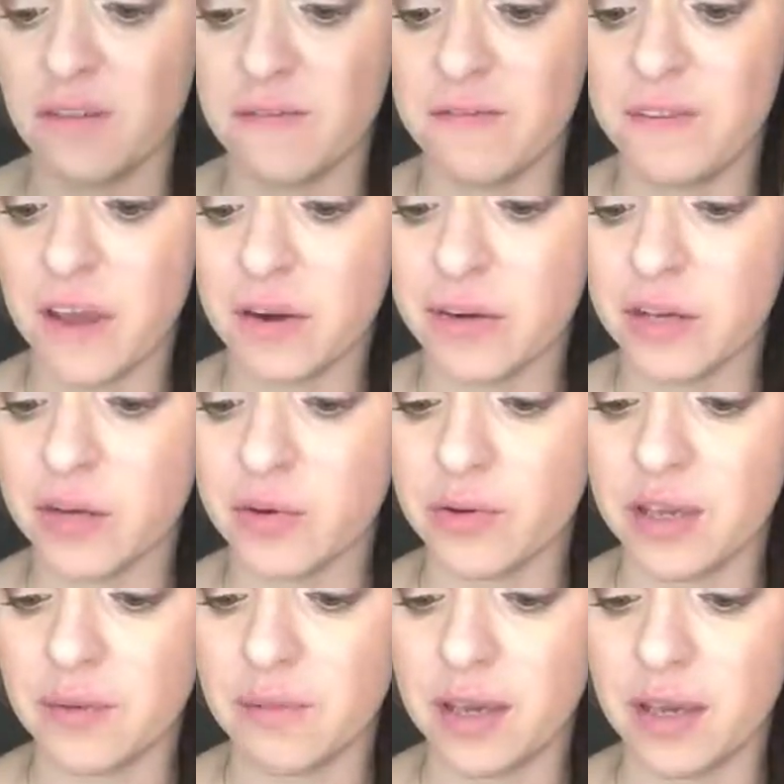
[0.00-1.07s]
are very
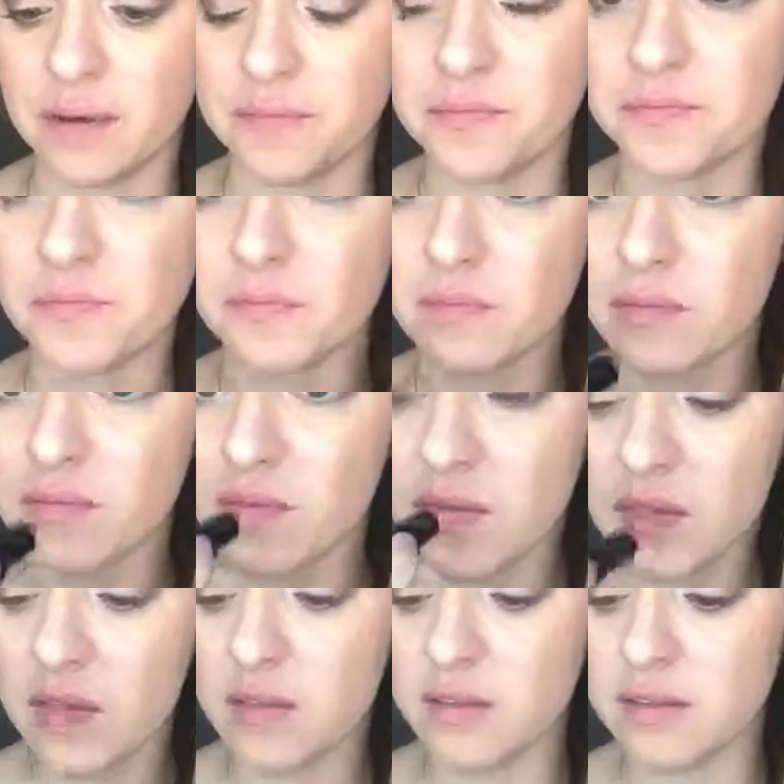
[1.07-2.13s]
creamy.
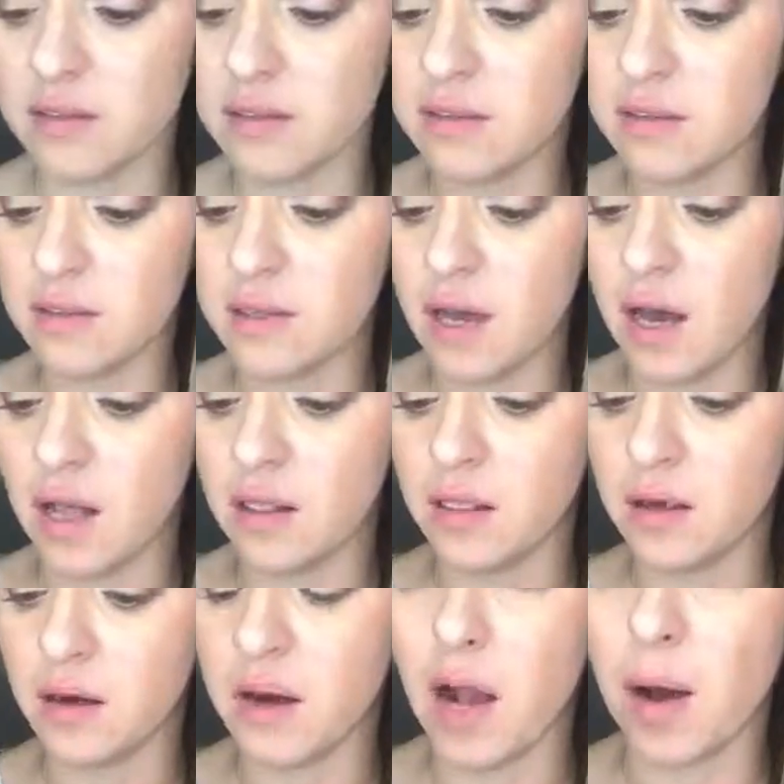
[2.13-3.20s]
This is the
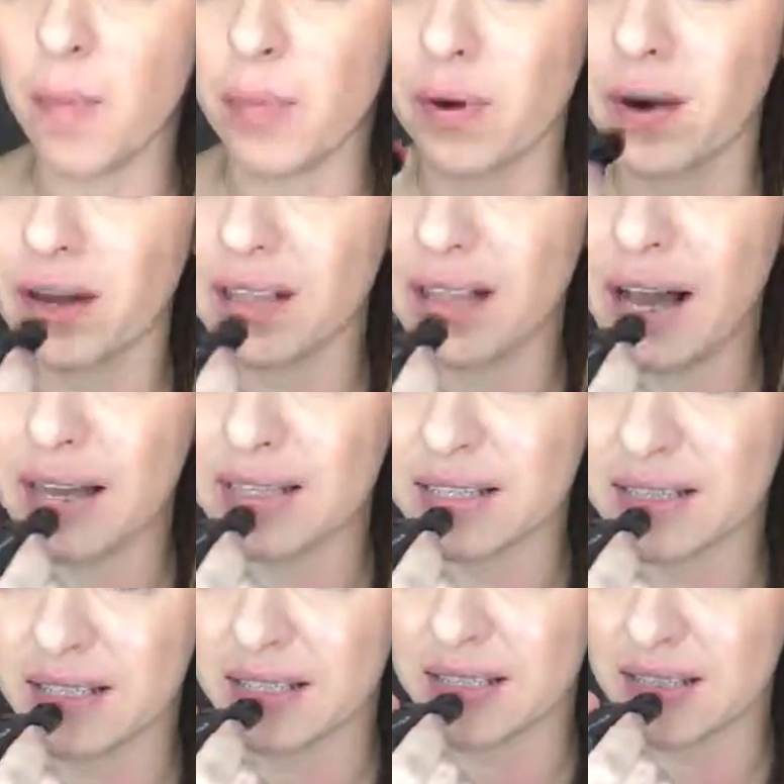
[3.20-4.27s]
color upper class.
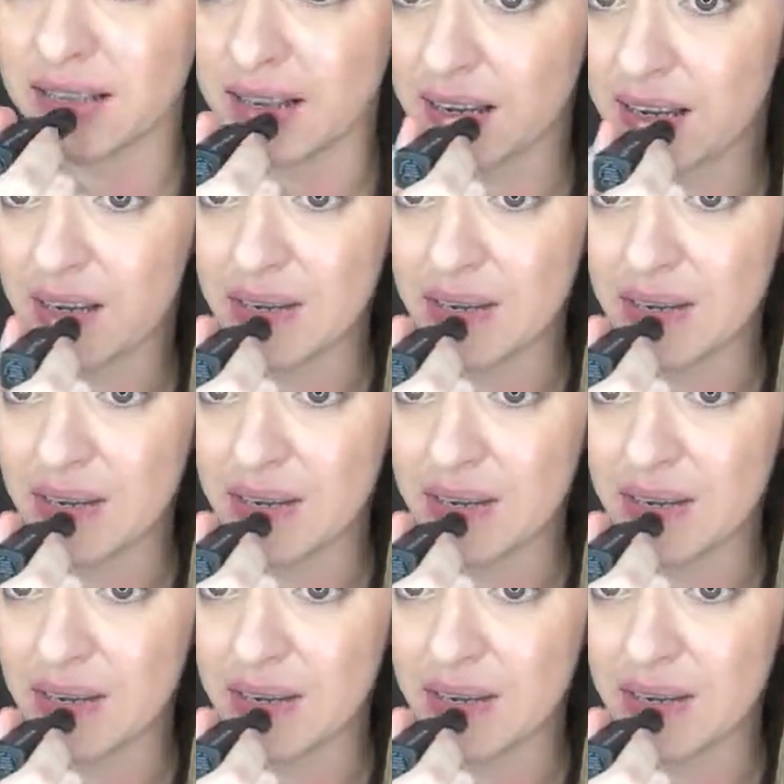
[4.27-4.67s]
This is like a